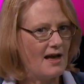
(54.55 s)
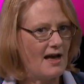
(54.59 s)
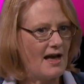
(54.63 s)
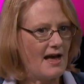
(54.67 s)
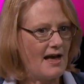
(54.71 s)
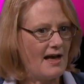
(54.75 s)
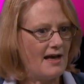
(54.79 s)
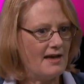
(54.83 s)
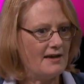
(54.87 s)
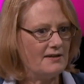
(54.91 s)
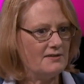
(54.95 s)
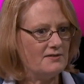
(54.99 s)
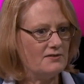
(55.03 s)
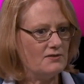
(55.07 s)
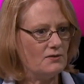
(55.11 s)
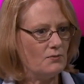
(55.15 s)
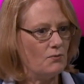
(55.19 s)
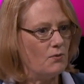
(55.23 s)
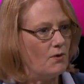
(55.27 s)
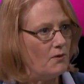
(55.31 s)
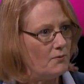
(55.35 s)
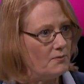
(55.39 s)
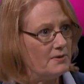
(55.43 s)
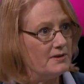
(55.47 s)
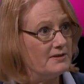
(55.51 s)
And
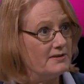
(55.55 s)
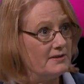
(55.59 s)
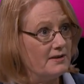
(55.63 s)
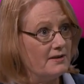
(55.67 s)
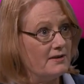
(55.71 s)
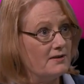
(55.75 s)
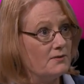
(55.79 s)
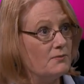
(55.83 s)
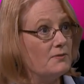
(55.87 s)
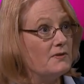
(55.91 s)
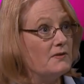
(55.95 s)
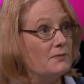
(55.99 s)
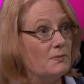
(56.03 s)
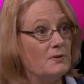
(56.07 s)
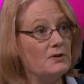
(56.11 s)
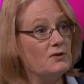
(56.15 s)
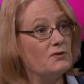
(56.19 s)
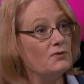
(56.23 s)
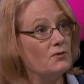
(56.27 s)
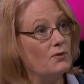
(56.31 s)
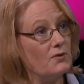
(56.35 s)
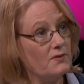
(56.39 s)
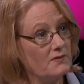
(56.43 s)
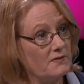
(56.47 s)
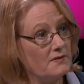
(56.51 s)
what we did was we
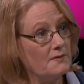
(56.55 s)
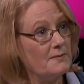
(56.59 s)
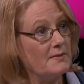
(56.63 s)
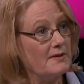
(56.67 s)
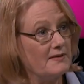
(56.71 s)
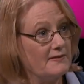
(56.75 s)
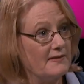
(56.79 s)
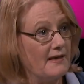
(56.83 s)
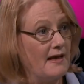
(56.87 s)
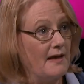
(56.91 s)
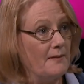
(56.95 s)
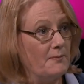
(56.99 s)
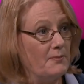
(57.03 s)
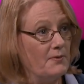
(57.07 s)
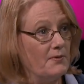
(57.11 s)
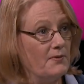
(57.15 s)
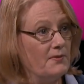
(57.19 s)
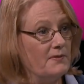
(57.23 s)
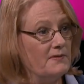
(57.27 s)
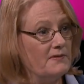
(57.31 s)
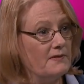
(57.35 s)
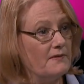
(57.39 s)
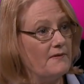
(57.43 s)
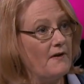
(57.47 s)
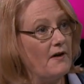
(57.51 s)
took some
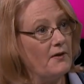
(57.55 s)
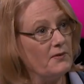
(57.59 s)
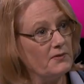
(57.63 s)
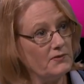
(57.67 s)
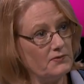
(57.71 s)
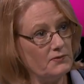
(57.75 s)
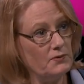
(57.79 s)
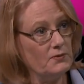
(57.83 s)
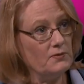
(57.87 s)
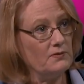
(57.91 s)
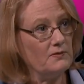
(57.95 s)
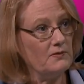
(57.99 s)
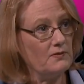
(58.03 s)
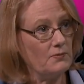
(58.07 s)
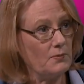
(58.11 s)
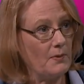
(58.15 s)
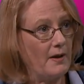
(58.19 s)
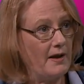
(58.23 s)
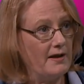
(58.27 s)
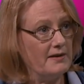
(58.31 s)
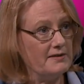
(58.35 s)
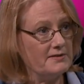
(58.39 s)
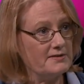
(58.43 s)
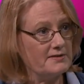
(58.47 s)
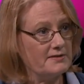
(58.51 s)
examples of how students
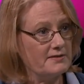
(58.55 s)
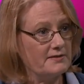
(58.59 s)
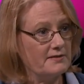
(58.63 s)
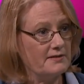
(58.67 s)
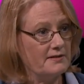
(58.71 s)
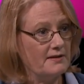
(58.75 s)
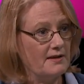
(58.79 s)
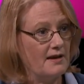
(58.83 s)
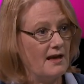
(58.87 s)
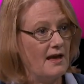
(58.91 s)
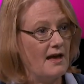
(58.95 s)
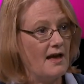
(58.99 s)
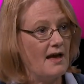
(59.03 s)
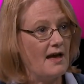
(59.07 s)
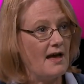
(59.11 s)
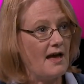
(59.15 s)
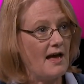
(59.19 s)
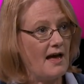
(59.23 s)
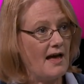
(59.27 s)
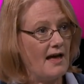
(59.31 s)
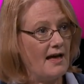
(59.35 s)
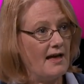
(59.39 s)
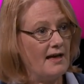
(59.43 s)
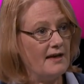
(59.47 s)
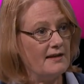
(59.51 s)
write,
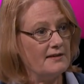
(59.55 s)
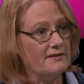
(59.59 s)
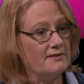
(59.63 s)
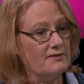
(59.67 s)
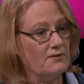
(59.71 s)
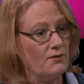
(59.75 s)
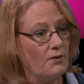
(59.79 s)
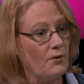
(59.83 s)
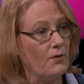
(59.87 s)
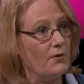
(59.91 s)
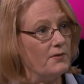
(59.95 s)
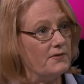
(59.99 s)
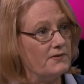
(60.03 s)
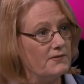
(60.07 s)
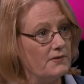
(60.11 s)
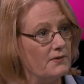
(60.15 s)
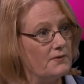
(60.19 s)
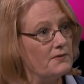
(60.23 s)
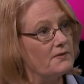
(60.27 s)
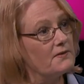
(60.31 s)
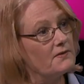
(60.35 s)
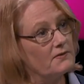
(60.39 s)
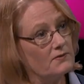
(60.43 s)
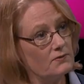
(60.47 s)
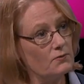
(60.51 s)
and also
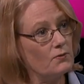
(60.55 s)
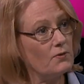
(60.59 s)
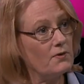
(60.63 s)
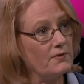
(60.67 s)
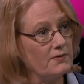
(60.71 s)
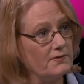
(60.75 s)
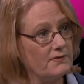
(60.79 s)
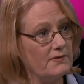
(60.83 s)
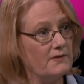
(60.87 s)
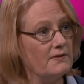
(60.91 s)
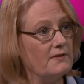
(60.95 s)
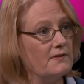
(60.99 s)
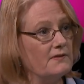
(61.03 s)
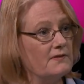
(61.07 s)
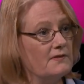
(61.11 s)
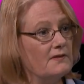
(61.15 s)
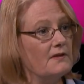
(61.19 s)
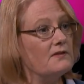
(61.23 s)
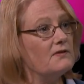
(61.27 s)
the sources